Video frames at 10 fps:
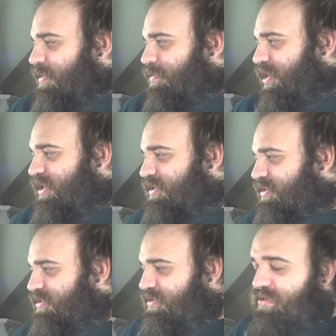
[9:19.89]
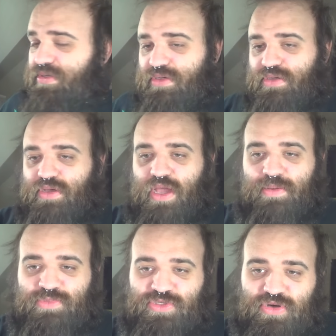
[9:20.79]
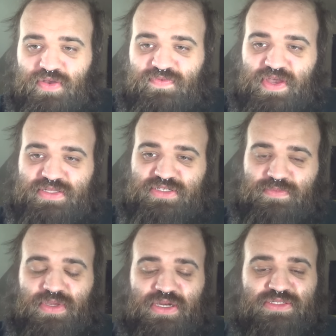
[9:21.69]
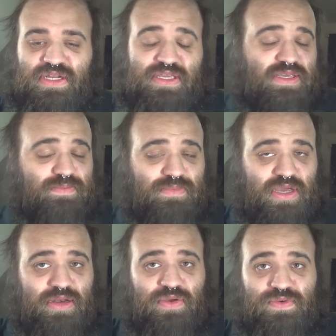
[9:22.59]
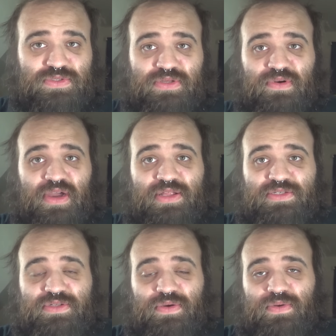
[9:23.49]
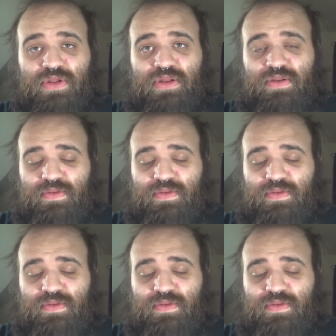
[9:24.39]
But I'm sure I'll find something. I just got to keep my nose to the grindstone, and